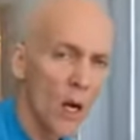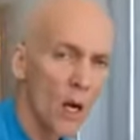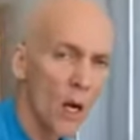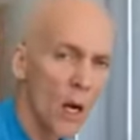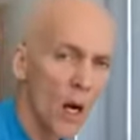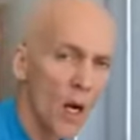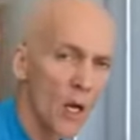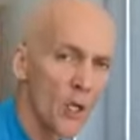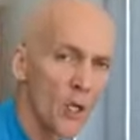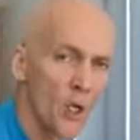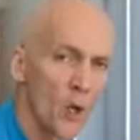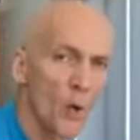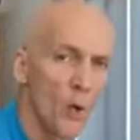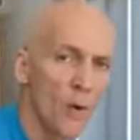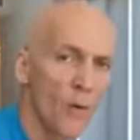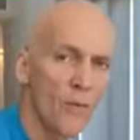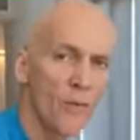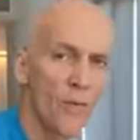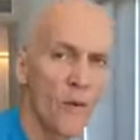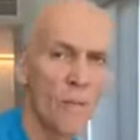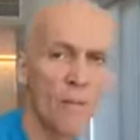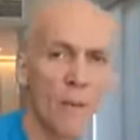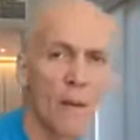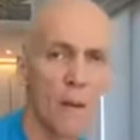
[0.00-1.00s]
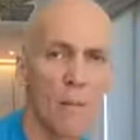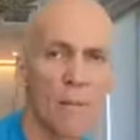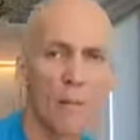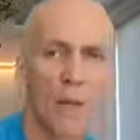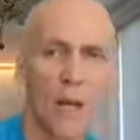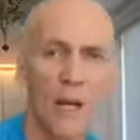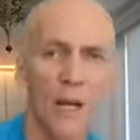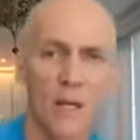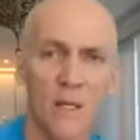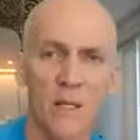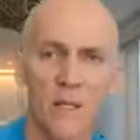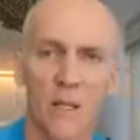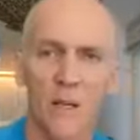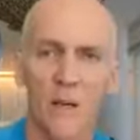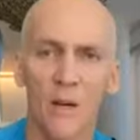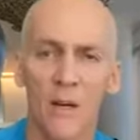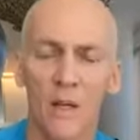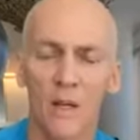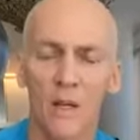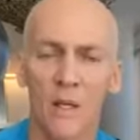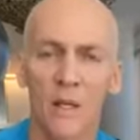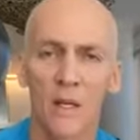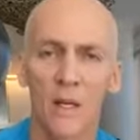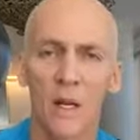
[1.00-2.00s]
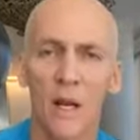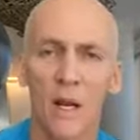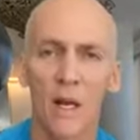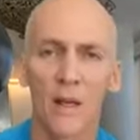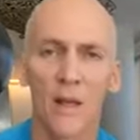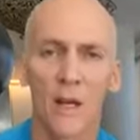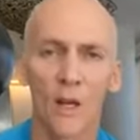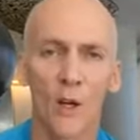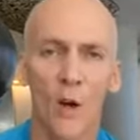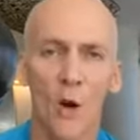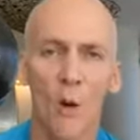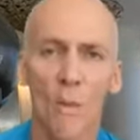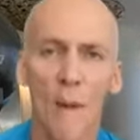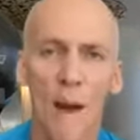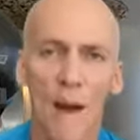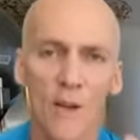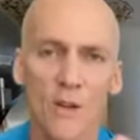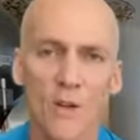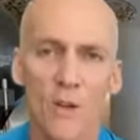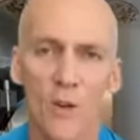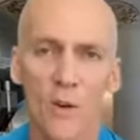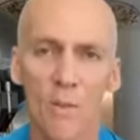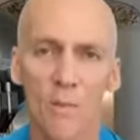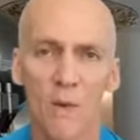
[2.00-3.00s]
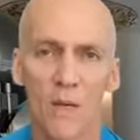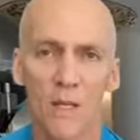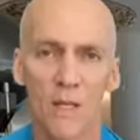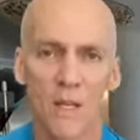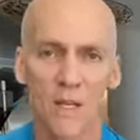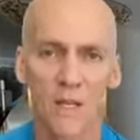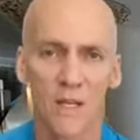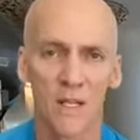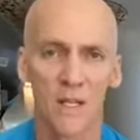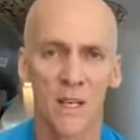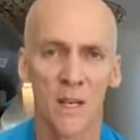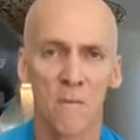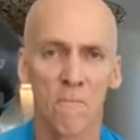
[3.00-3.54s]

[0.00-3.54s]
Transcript: a 2 or 3 minute plank series and then go back to your business.